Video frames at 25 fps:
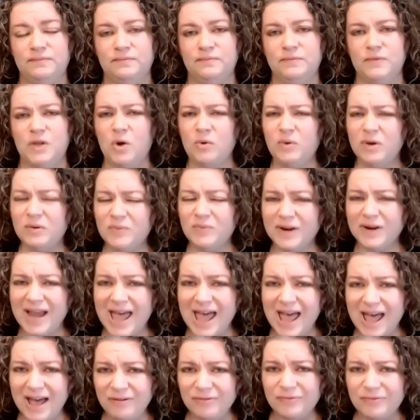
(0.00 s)
no one would
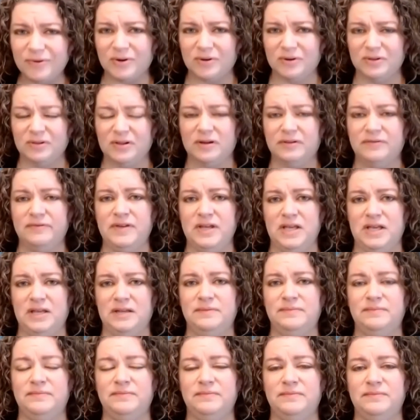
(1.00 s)
ever love
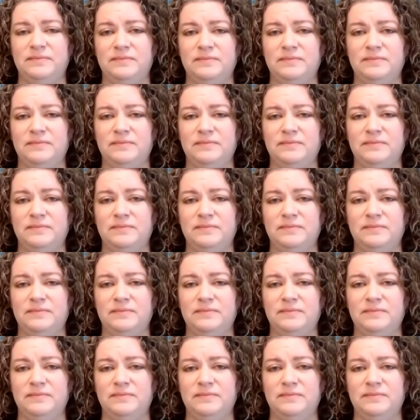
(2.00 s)
him,